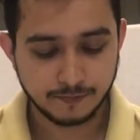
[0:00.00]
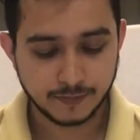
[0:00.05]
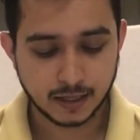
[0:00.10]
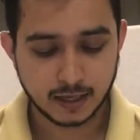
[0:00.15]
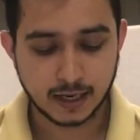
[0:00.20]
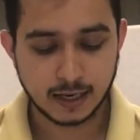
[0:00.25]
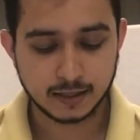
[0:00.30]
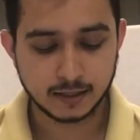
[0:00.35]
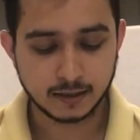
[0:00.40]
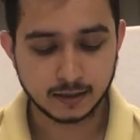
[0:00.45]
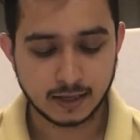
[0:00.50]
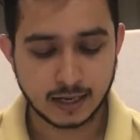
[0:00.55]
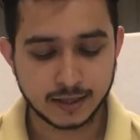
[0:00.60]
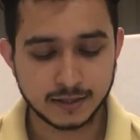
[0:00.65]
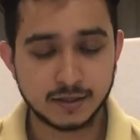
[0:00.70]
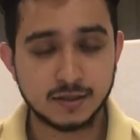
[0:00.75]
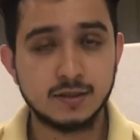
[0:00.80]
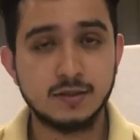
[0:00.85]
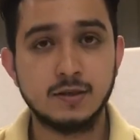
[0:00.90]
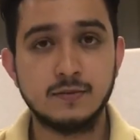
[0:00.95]
and the
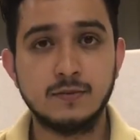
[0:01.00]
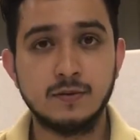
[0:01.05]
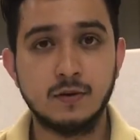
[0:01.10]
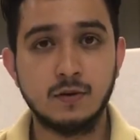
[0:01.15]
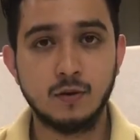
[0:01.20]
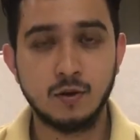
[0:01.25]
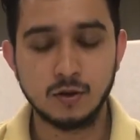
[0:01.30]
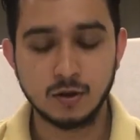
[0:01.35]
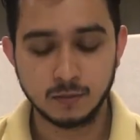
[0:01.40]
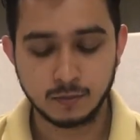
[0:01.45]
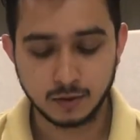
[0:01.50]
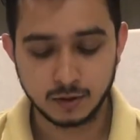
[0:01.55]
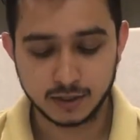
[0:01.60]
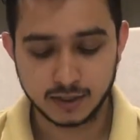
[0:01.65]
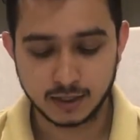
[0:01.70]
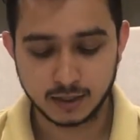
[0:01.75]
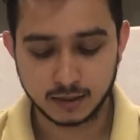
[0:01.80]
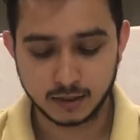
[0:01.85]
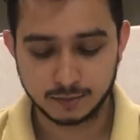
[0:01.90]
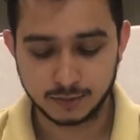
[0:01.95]
characteristics of
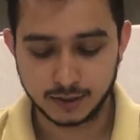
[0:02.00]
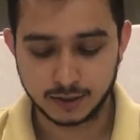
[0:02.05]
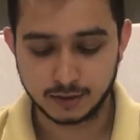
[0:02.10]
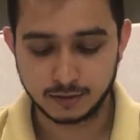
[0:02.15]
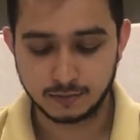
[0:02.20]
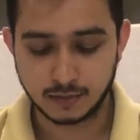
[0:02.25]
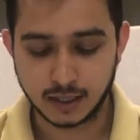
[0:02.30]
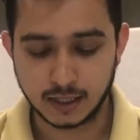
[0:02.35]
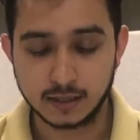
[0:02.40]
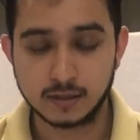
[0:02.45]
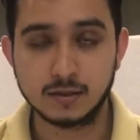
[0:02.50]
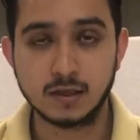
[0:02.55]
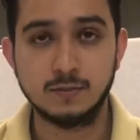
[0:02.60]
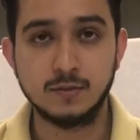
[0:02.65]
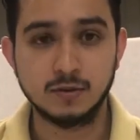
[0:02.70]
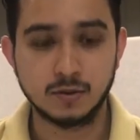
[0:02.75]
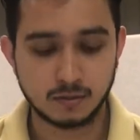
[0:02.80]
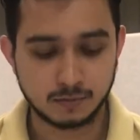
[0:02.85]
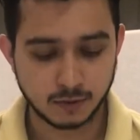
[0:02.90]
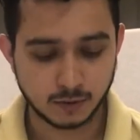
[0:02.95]
oligopolistic competition by
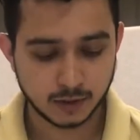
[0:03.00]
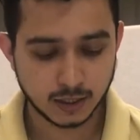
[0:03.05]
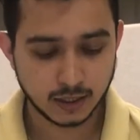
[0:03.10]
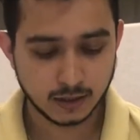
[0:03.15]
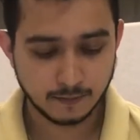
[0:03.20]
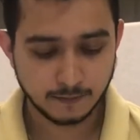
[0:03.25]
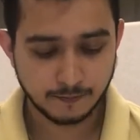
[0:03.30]
Samundra Paudel.